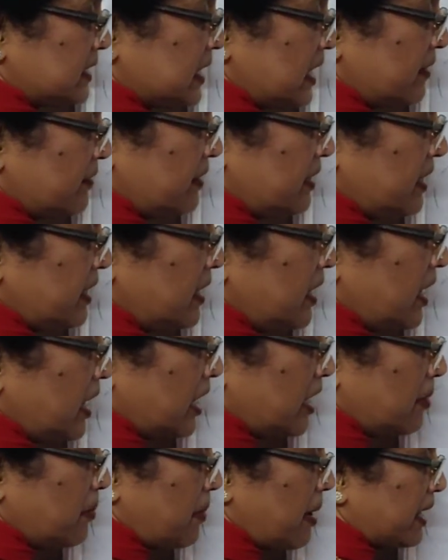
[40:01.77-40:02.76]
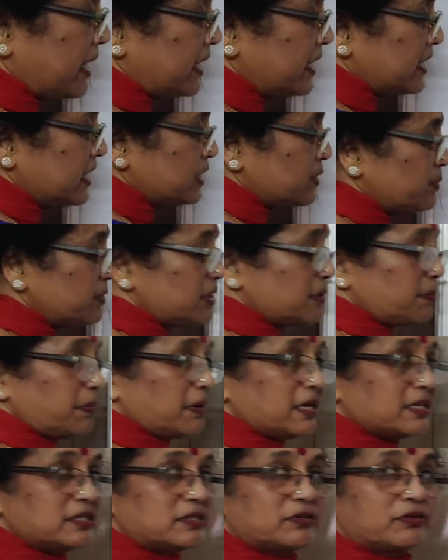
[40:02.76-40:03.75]
7 and a minus with a
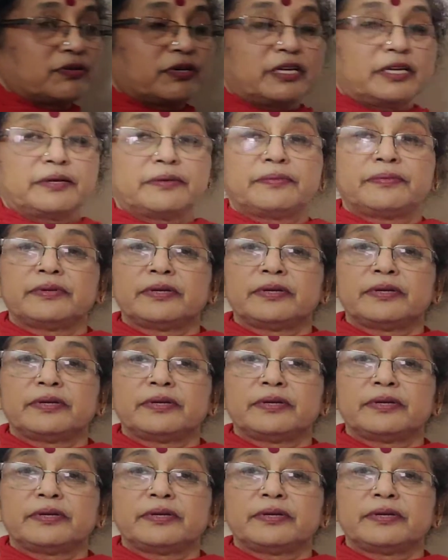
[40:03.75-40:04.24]
plus 3.